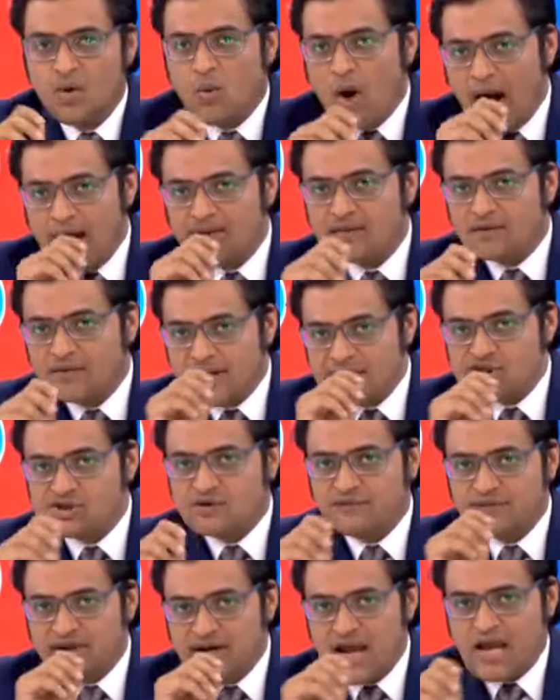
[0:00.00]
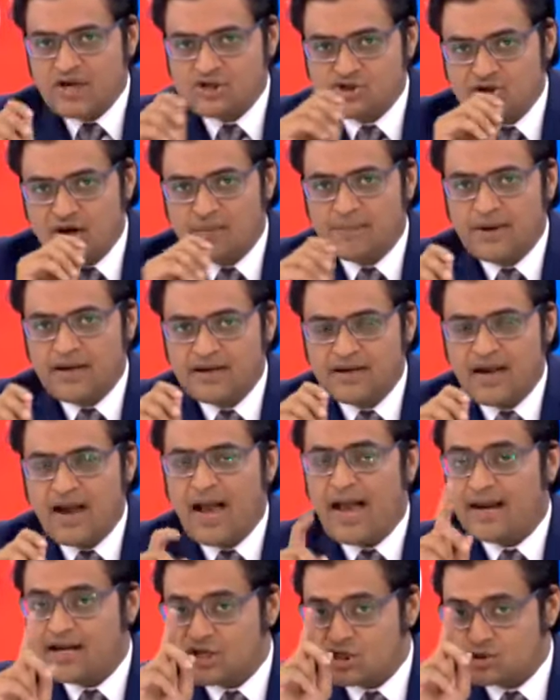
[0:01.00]
why the rest of the national
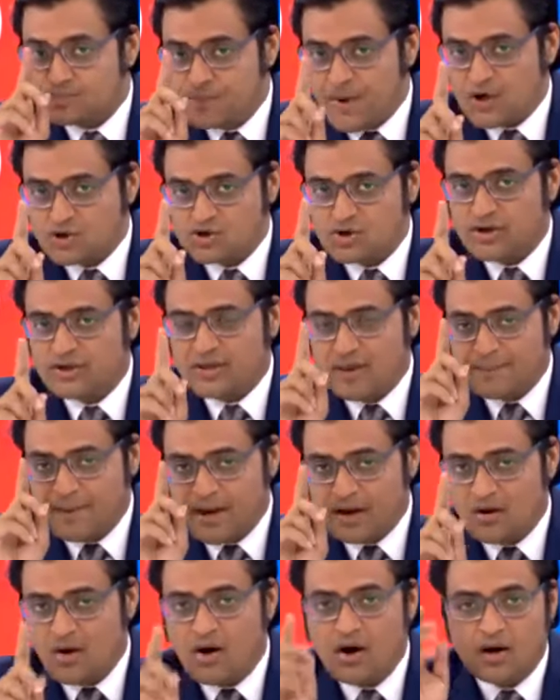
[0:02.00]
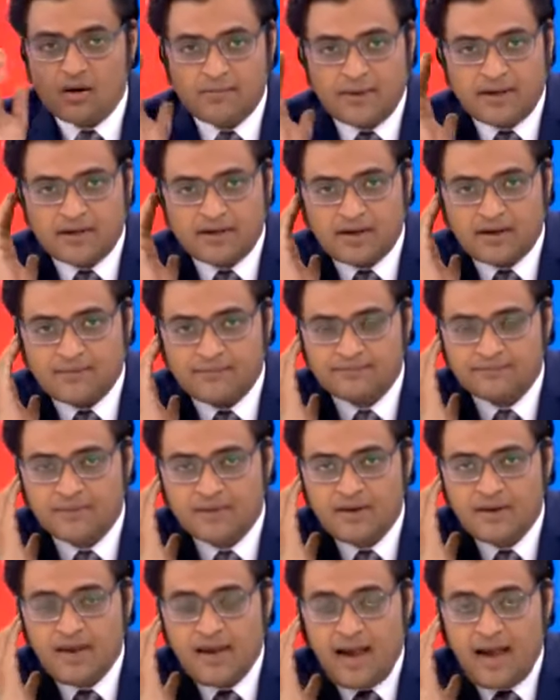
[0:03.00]
media, and especially the Bengal media,
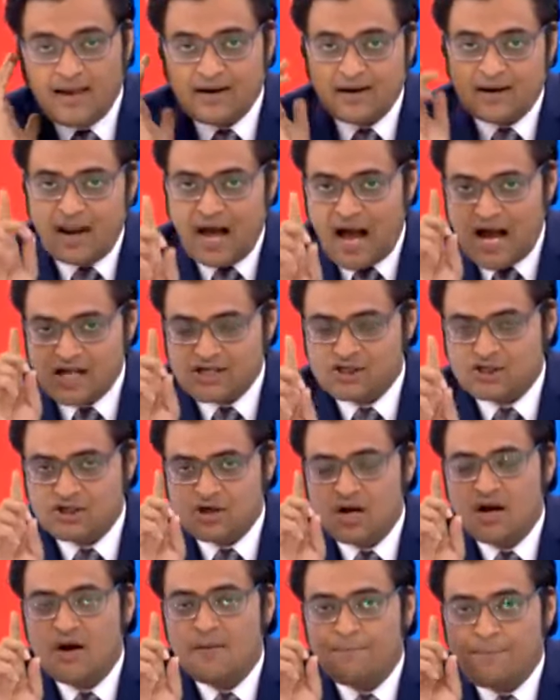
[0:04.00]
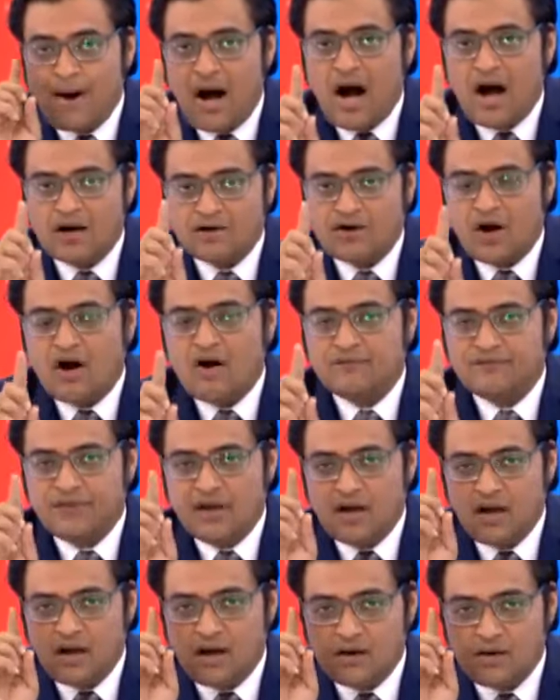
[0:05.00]
and a large part of
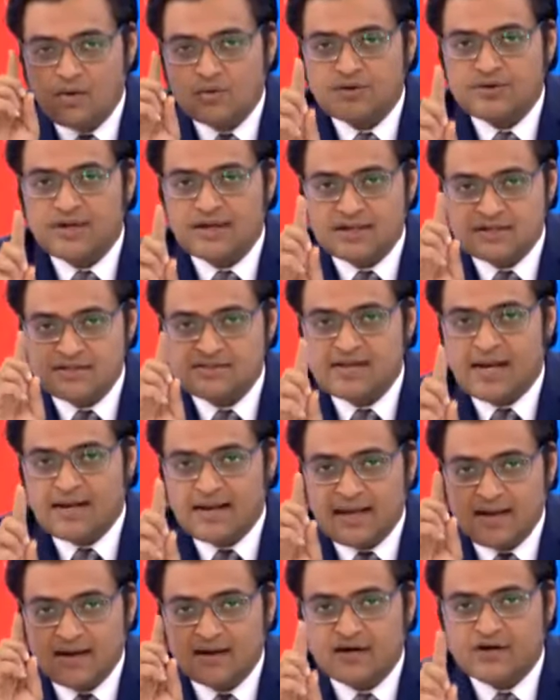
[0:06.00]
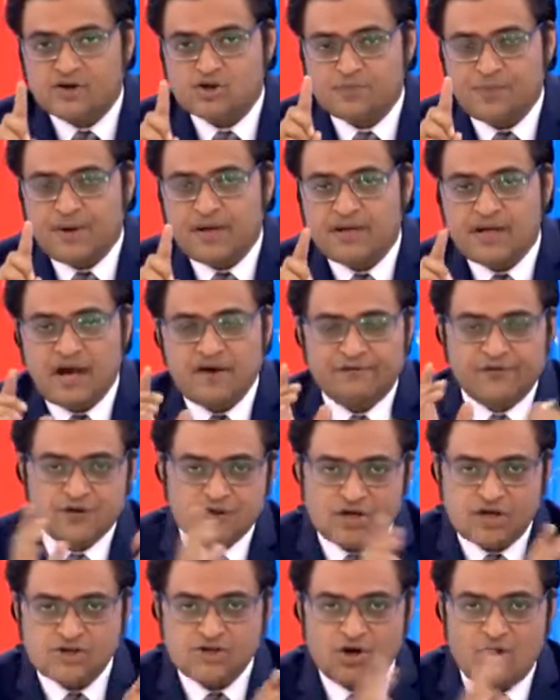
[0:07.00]
the Lutyens Delhi English media for
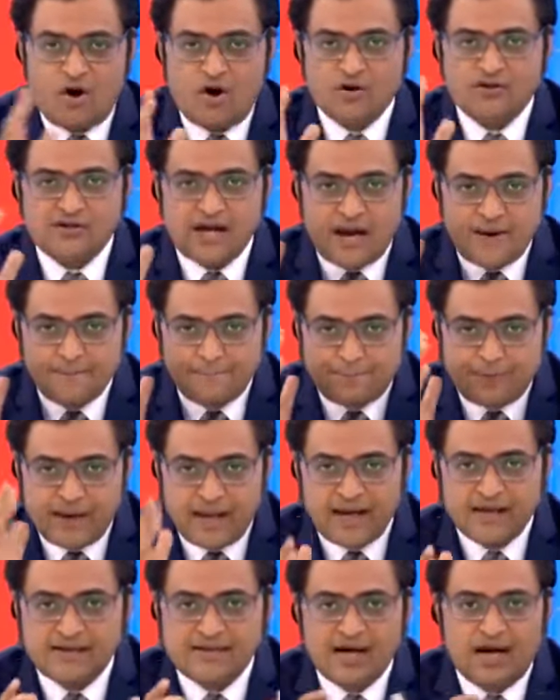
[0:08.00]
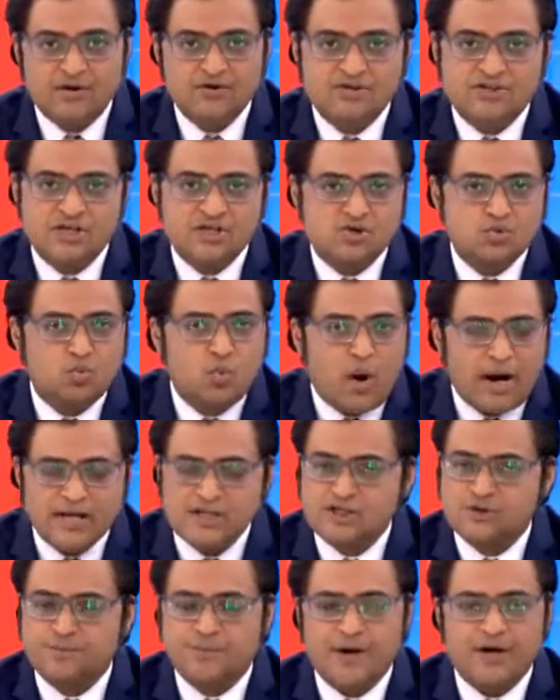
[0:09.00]
such a long time played down such
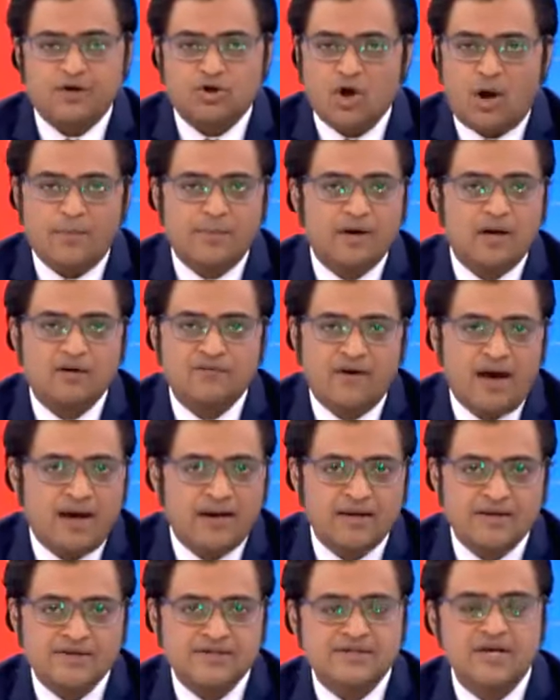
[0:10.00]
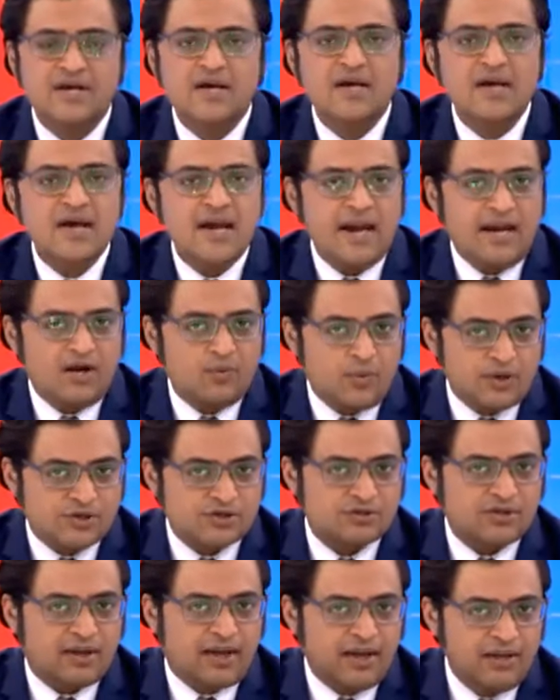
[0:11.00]
widespread communal violence in
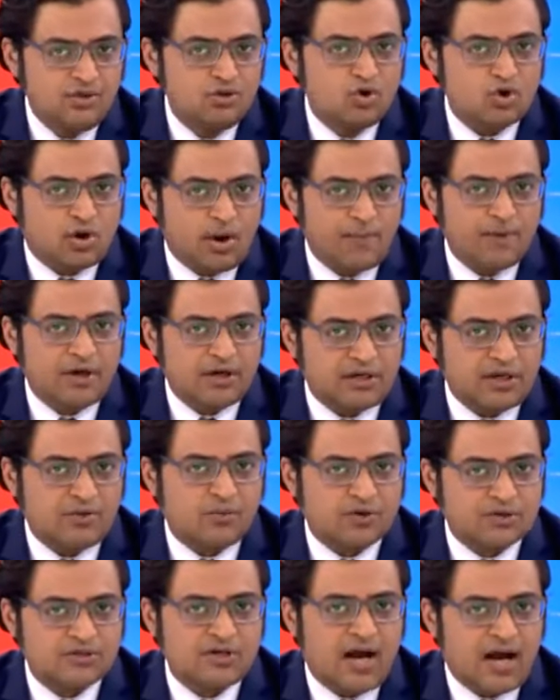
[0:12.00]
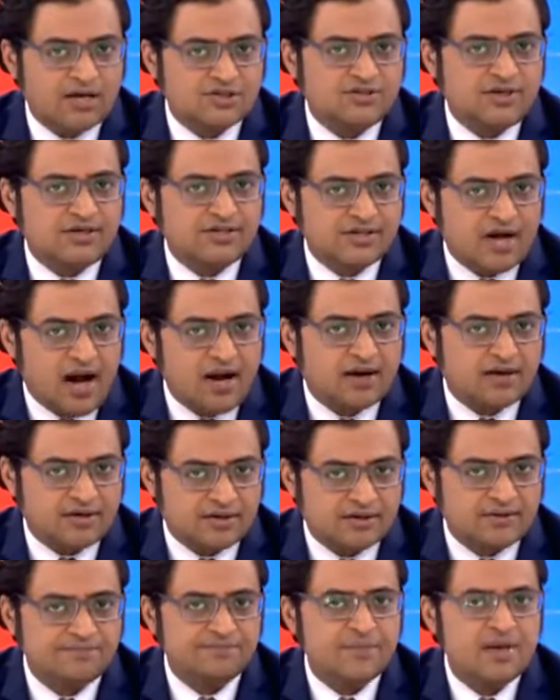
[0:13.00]
which the Hindu community was largely
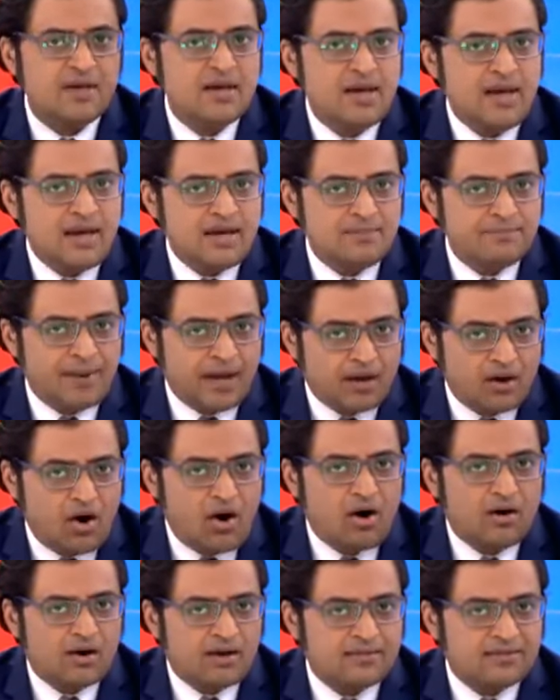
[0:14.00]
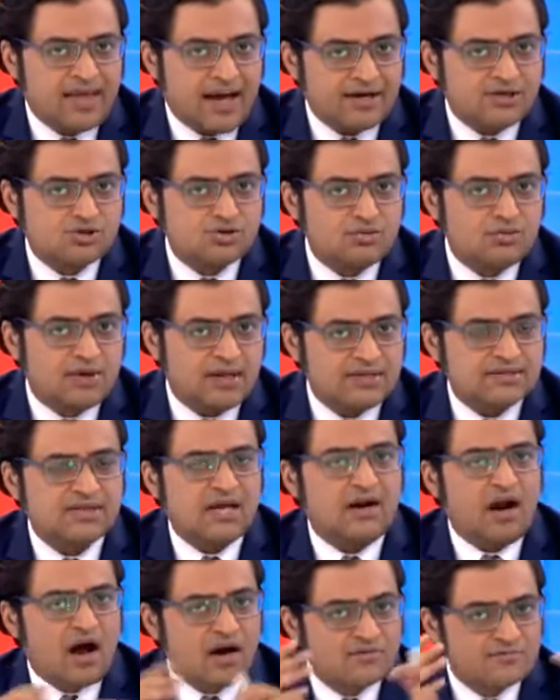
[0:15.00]
targeted in Bengal, and that too less
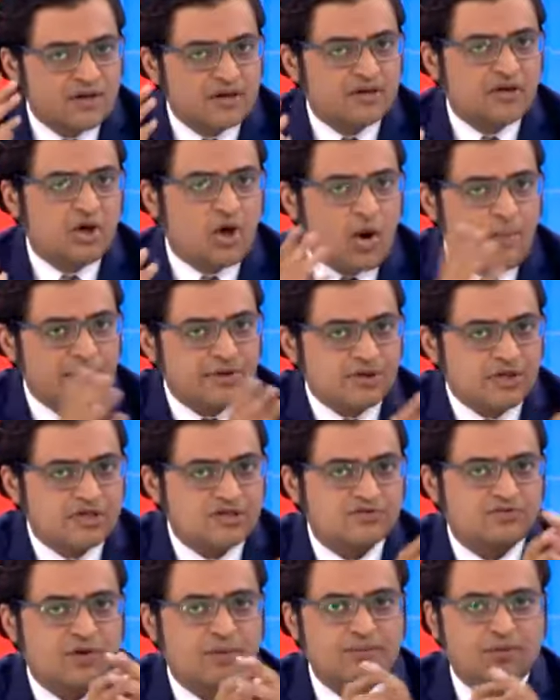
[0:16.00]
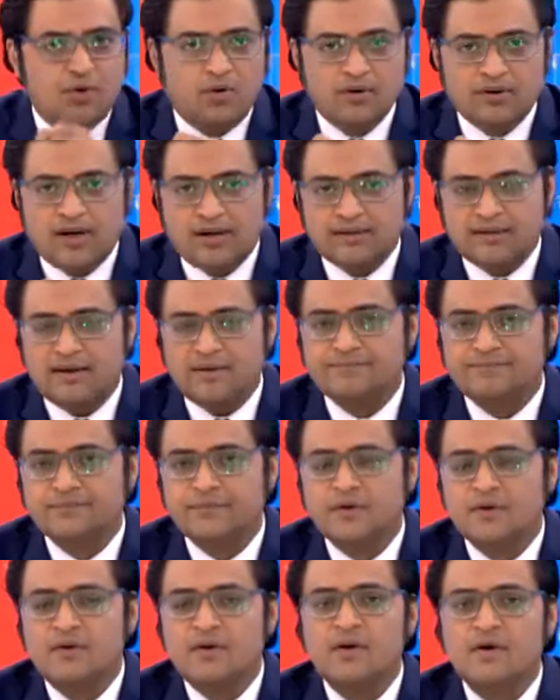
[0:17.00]
than 100 kilometers from Kolkata.
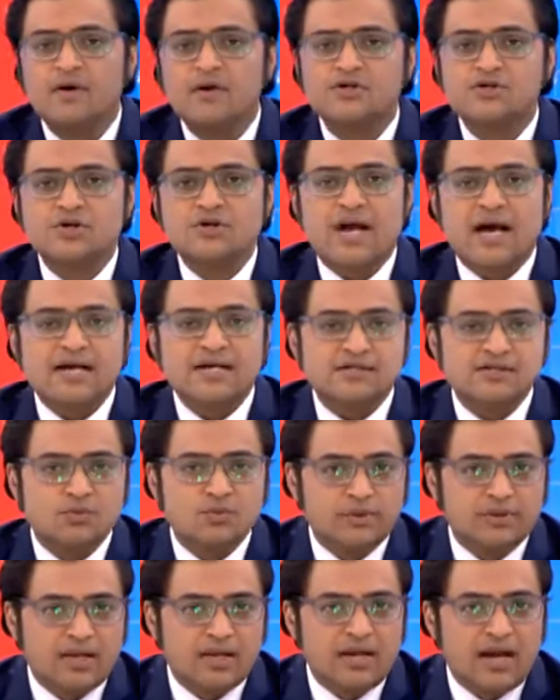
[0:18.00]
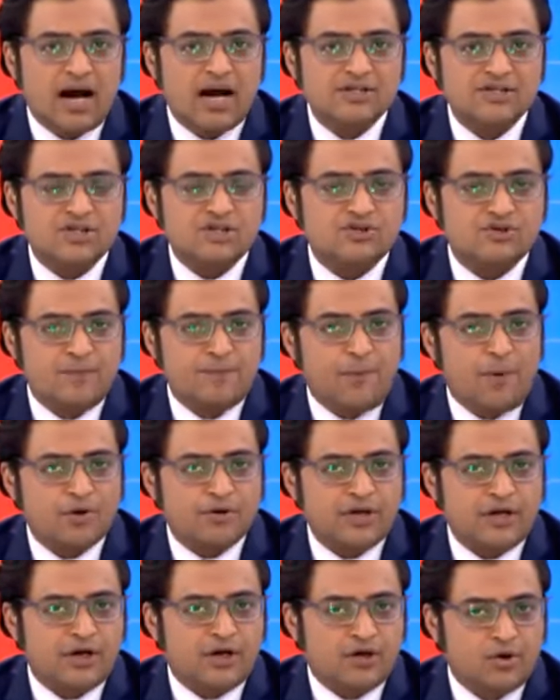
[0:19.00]
Tonight, with the largest
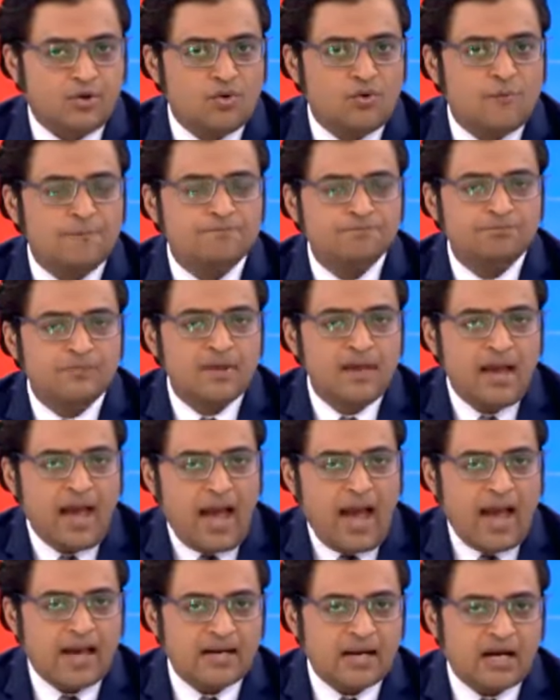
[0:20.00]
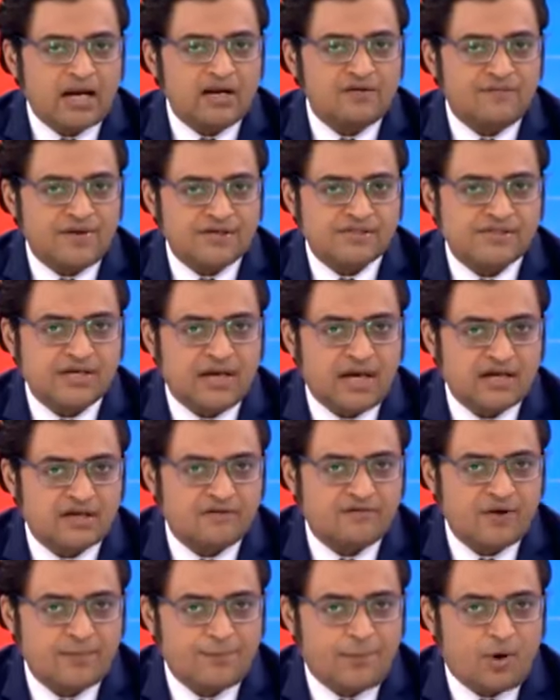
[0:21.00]
reporting crew and our
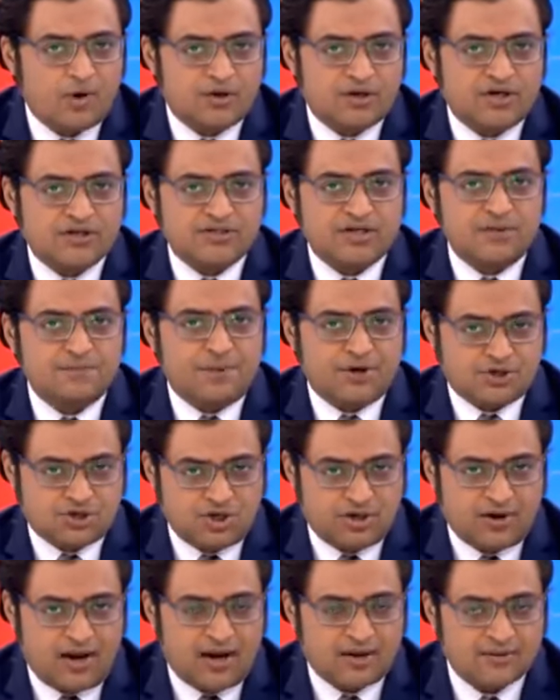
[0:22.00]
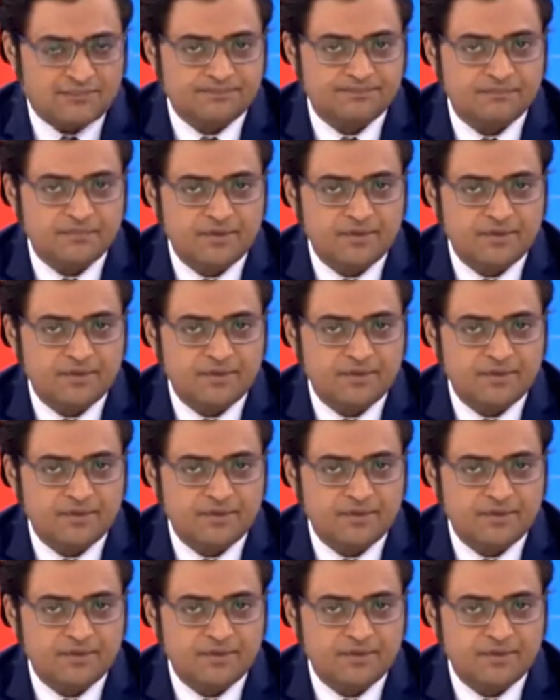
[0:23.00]
investigative reporters in Basirhat,